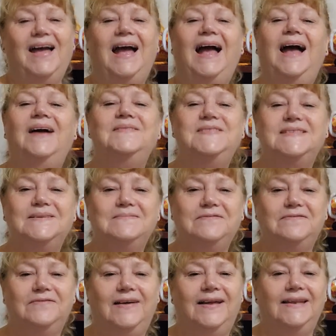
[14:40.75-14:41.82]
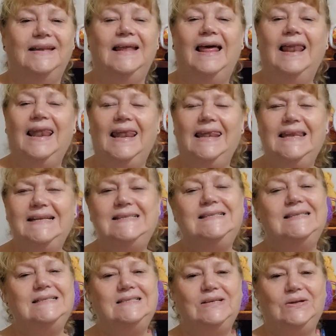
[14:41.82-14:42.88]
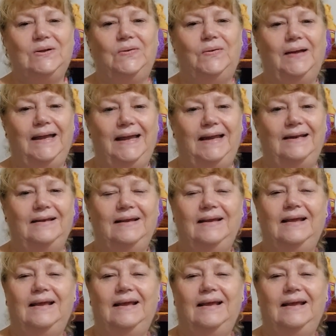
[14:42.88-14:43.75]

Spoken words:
have some fun, listen to Queen,